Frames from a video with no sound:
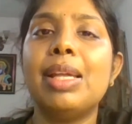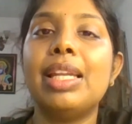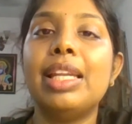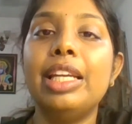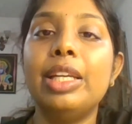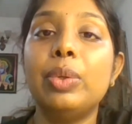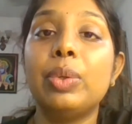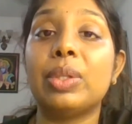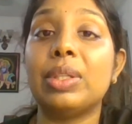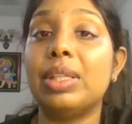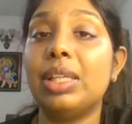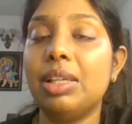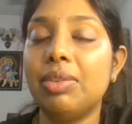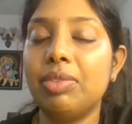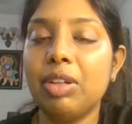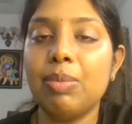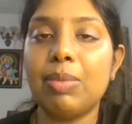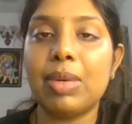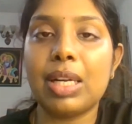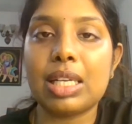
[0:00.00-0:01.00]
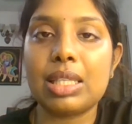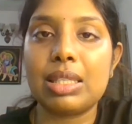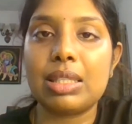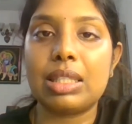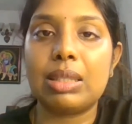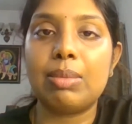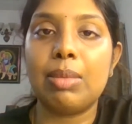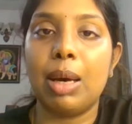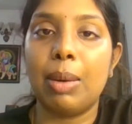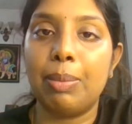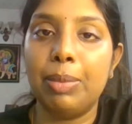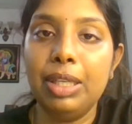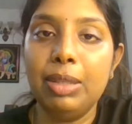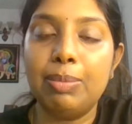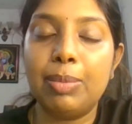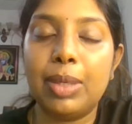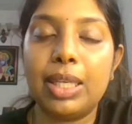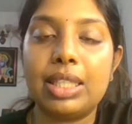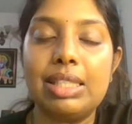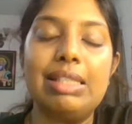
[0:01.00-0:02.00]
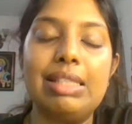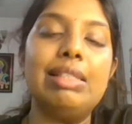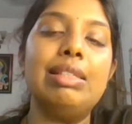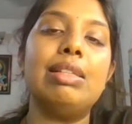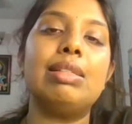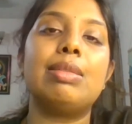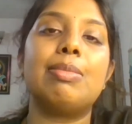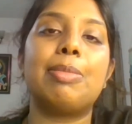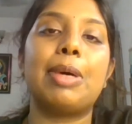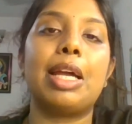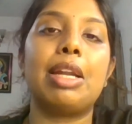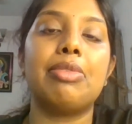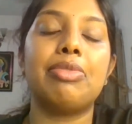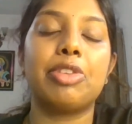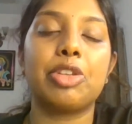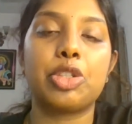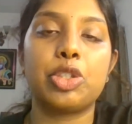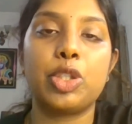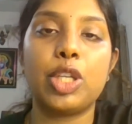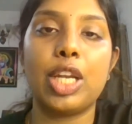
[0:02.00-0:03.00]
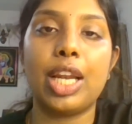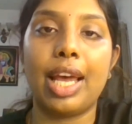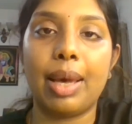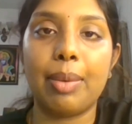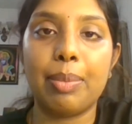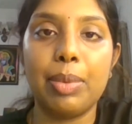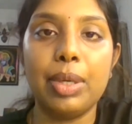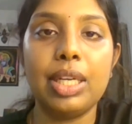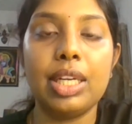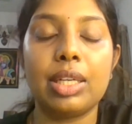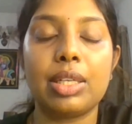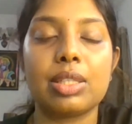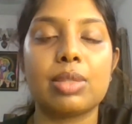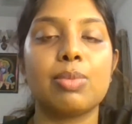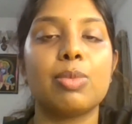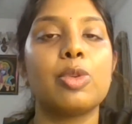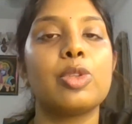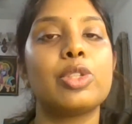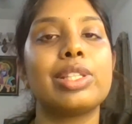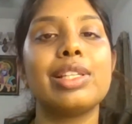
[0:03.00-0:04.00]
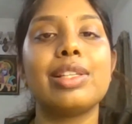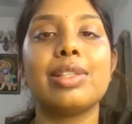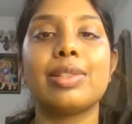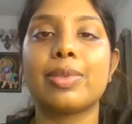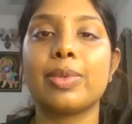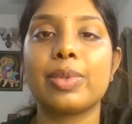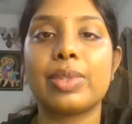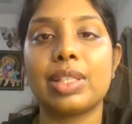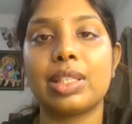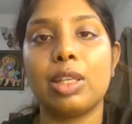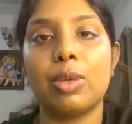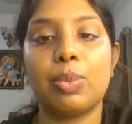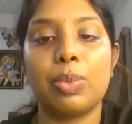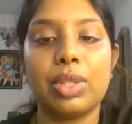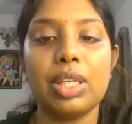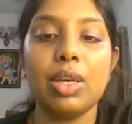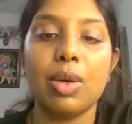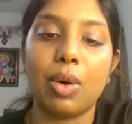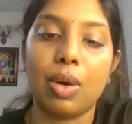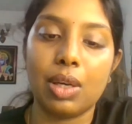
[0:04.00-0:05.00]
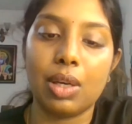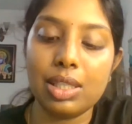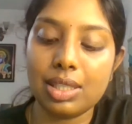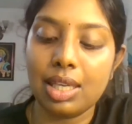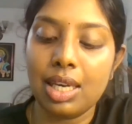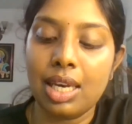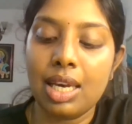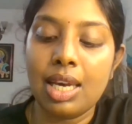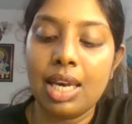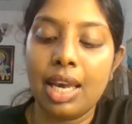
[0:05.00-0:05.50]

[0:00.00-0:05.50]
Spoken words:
may lead to relieving bruxism a bit, but since it's a parafunctional habit, it is mostly associated with the cause.